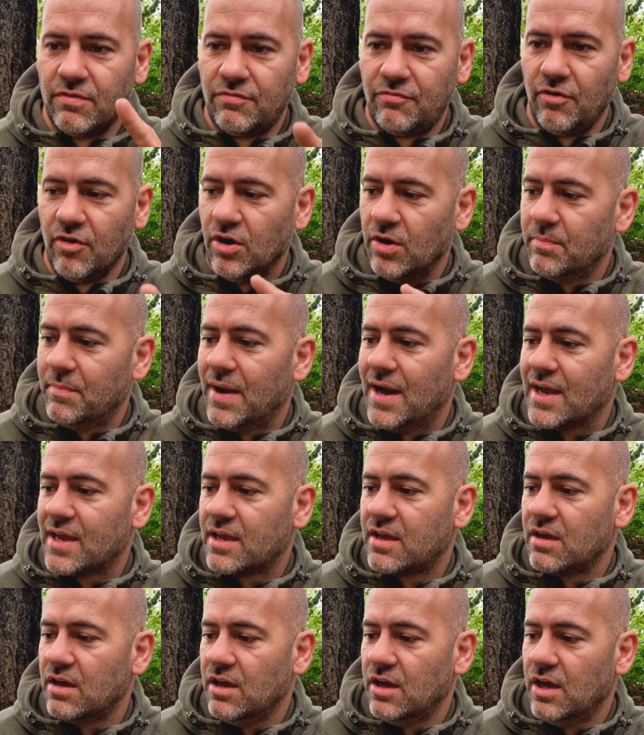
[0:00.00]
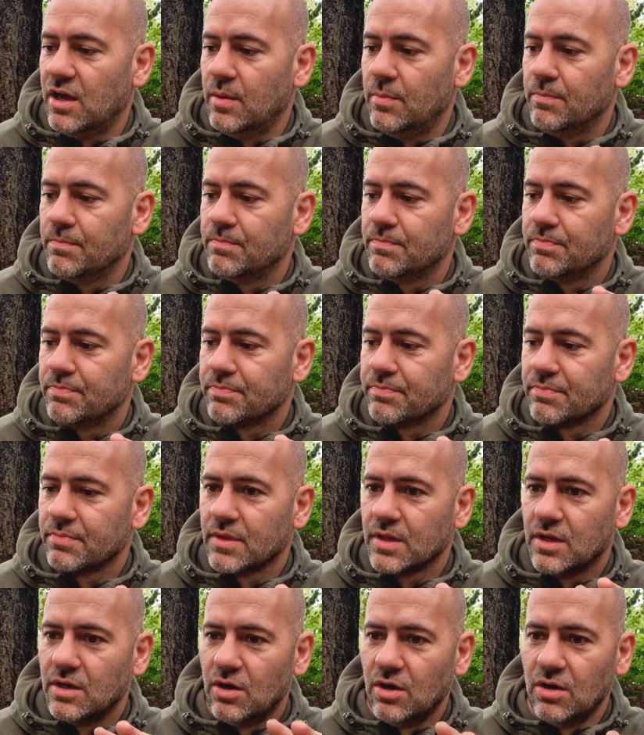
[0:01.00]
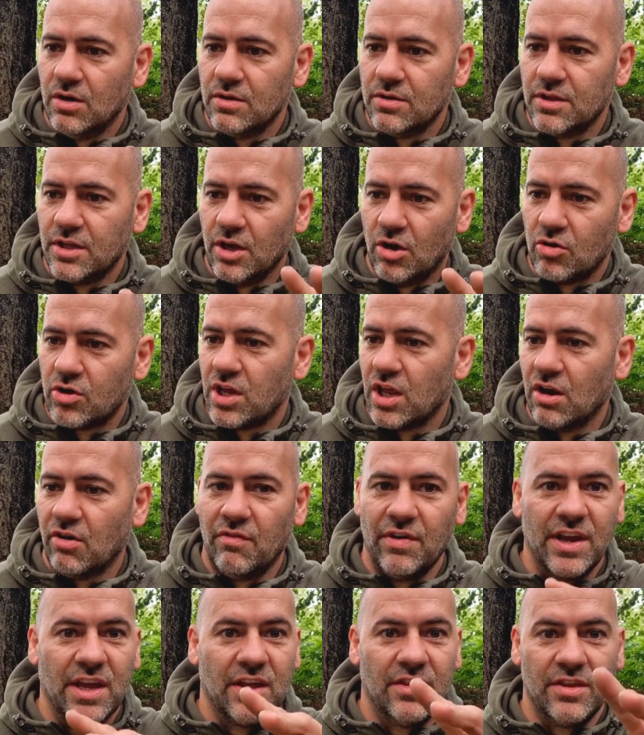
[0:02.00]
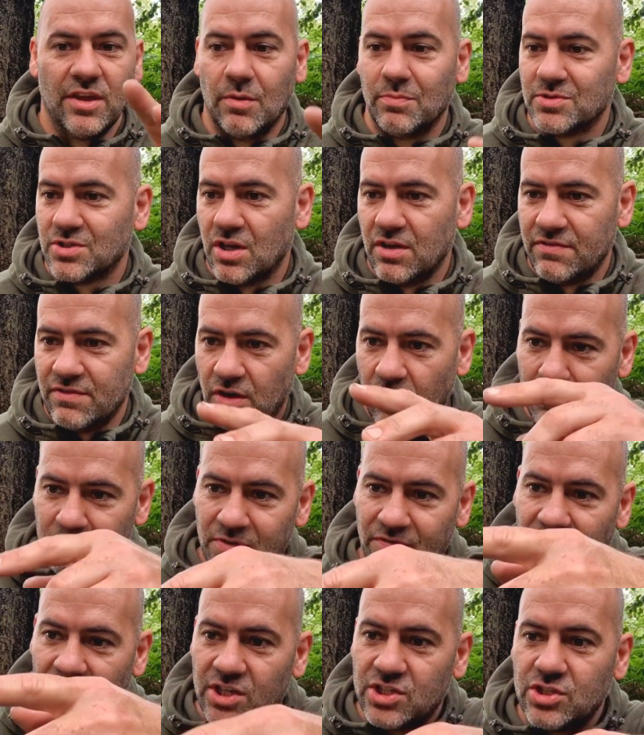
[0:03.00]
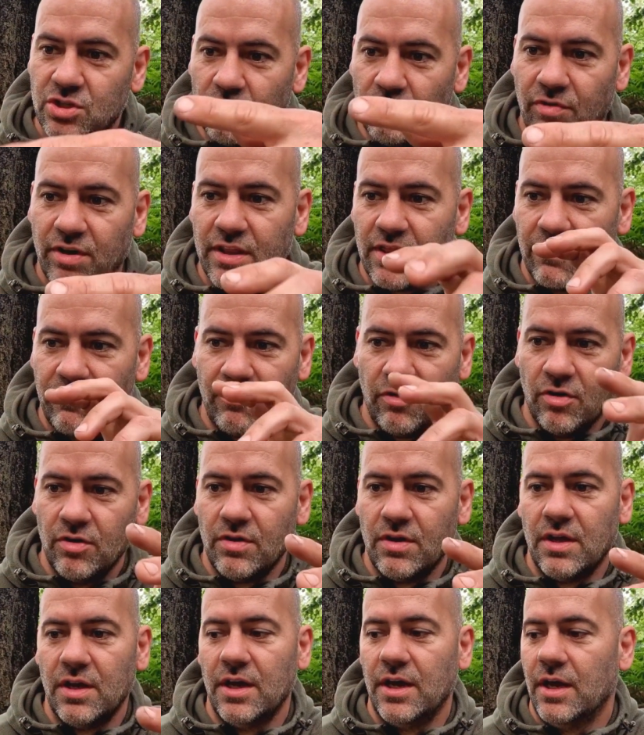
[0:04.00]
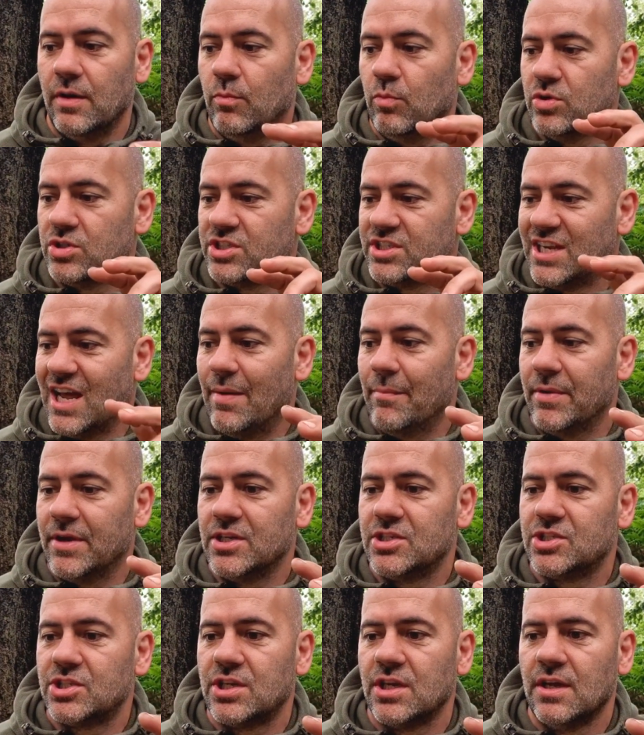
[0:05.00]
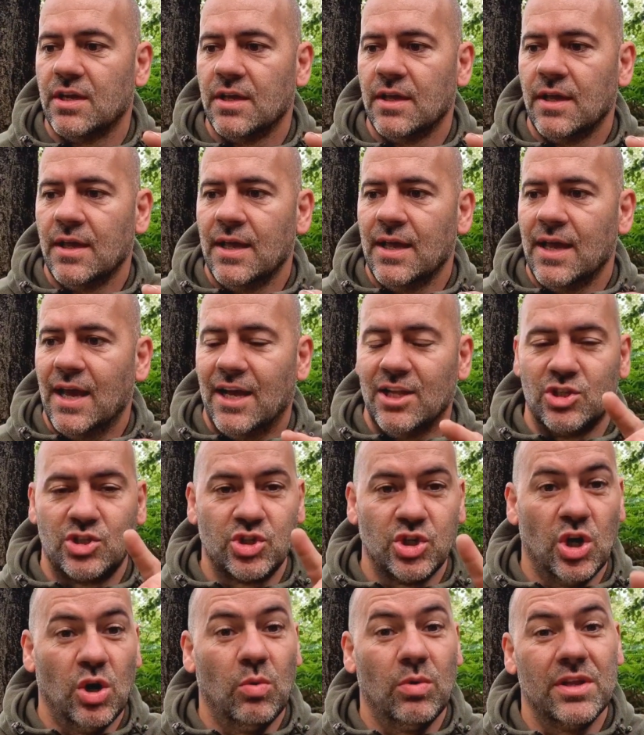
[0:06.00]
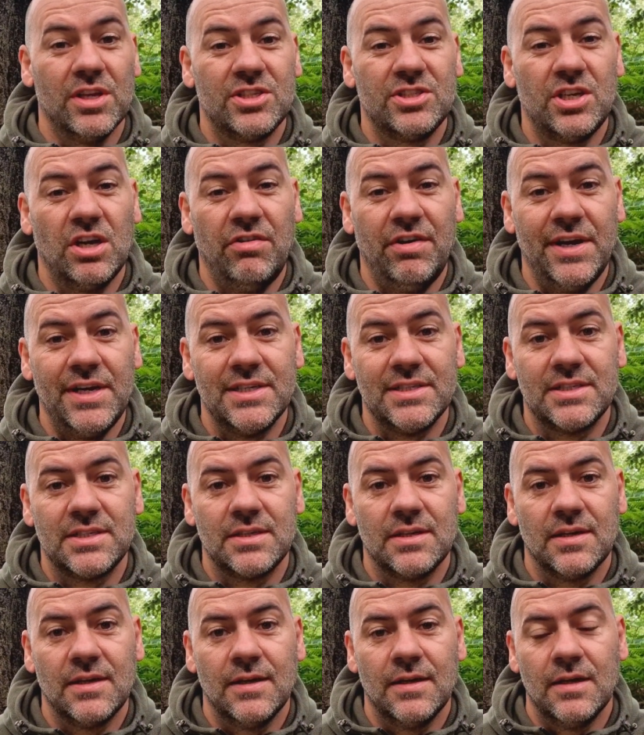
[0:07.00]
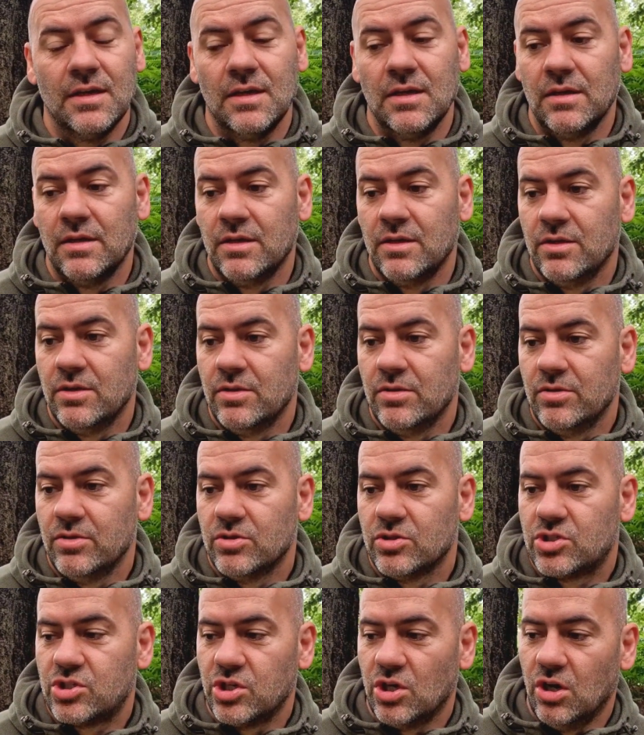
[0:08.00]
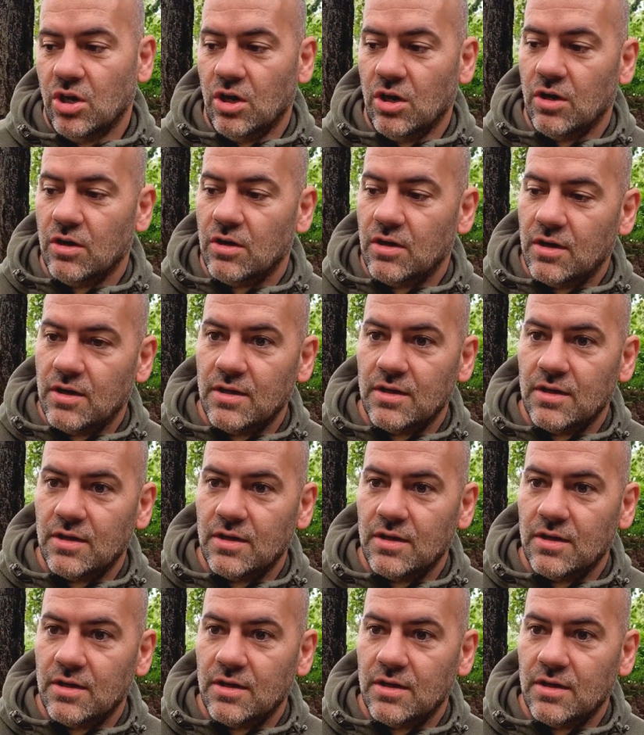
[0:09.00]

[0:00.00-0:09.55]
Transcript: front and back, the ocular ring and the observational ring, the front, was damaged, and so were the turrets. So